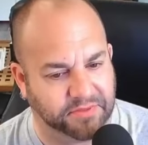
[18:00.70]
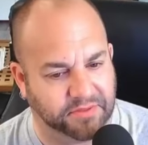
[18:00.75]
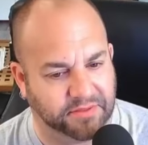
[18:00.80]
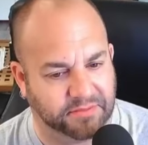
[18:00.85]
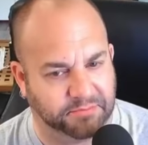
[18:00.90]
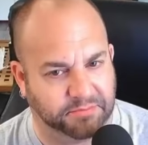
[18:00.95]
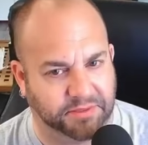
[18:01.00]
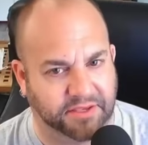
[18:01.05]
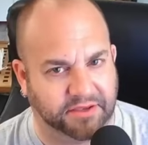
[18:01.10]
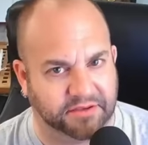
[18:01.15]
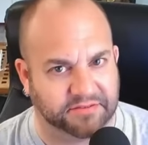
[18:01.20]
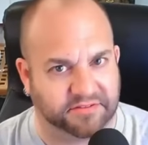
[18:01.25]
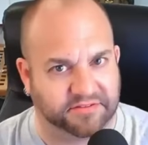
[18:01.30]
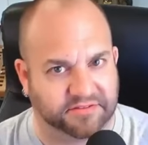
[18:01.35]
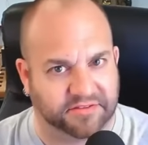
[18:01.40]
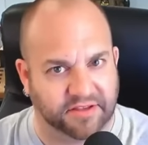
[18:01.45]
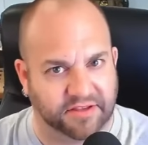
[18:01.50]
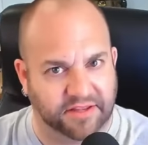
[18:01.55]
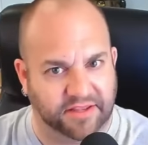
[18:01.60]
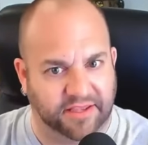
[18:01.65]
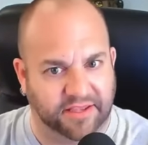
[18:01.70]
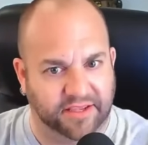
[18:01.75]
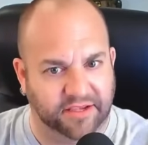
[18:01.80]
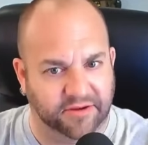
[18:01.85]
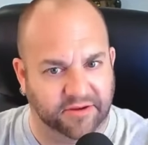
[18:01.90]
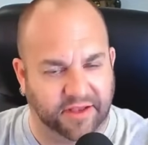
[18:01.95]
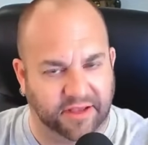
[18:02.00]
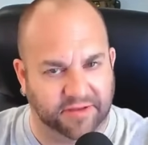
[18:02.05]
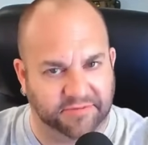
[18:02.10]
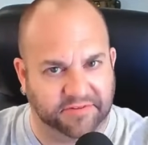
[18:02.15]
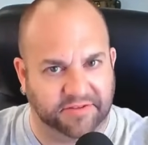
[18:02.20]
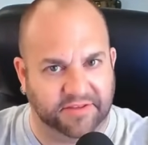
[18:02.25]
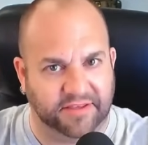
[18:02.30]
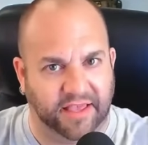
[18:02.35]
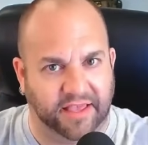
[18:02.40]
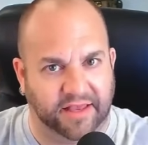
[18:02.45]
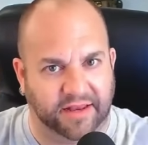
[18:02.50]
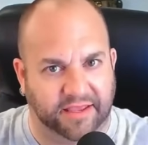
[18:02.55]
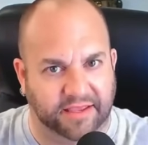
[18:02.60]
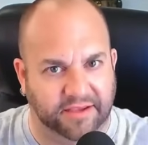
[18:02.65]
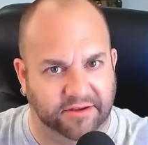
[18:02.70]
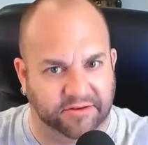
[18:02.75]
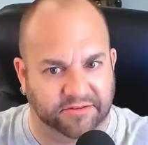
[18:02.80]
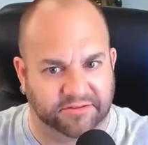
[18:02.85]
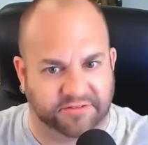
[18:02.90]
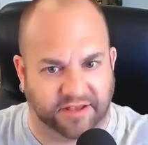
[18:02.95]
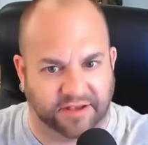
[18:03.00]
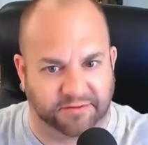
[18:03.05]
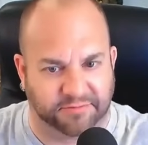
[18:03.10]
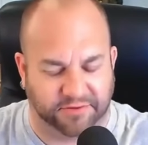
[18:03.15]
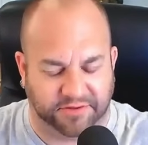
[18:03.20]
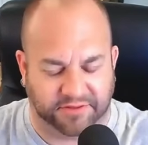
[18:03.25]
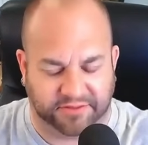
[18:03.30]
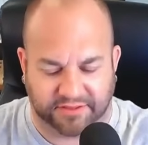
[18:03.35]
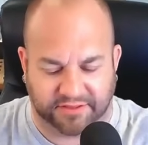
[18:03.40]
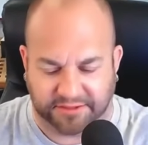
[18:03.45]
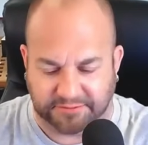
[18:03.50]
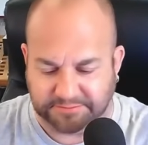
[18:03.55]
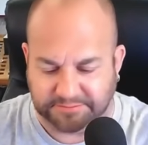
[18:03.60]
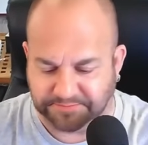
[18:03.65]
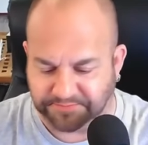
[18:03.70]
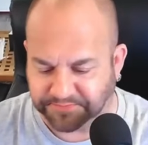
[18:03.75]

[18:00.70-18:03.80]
because it's going to hear, FT8 hears everything.